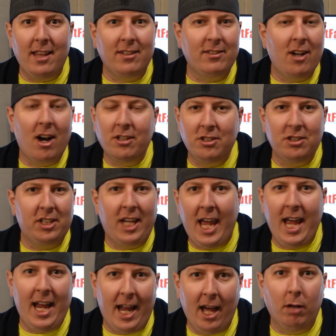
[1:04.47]
The doctors
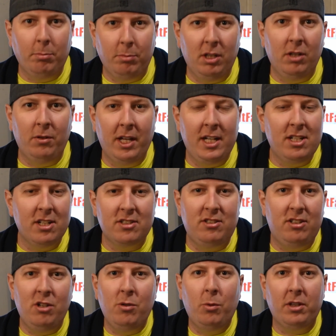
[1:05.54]
can't help you. They just
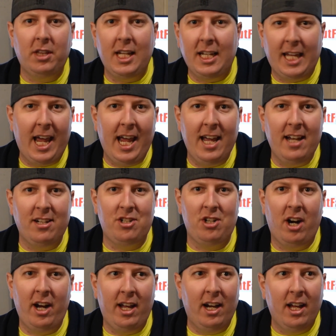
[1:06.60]
do what they can to
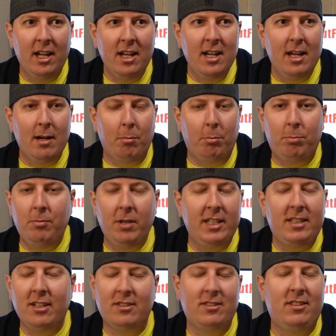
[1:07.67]
try and...
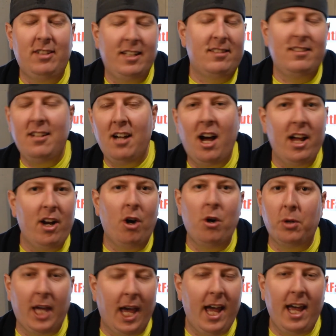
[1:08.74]
It's not
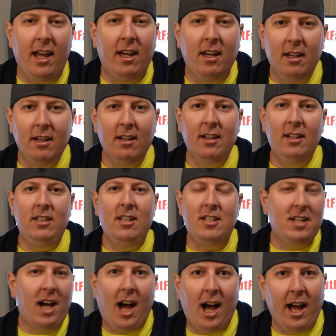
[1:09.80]
okay. You
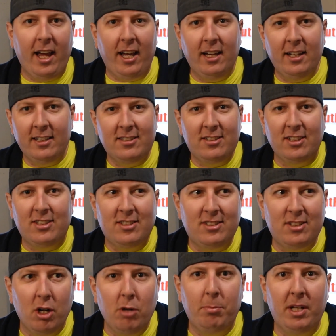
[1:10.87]
die. It's just
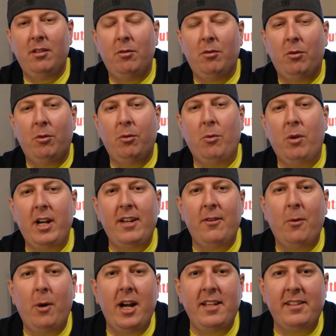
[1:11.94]
stupid. What
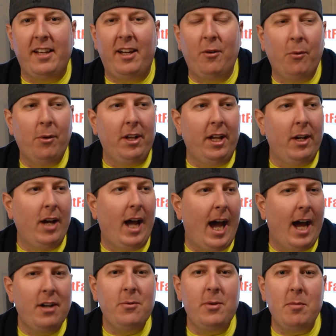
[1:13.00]
is it? Like,
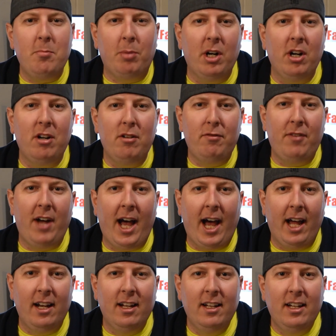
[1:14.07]
how do we burn
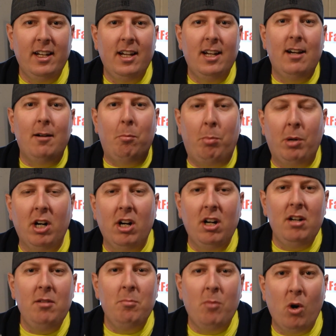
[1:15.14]
fat?
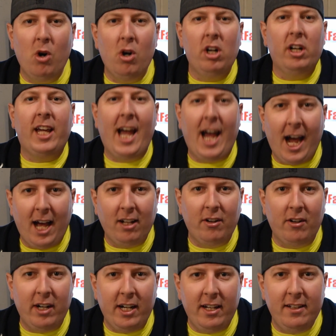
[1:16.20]
Burn more
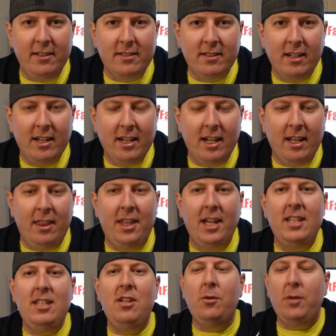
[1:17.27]
calories
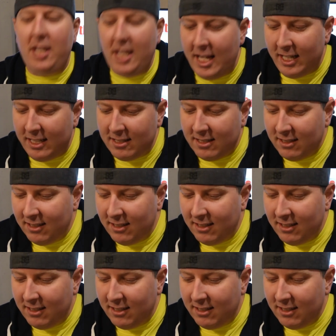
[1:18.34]
than you eat.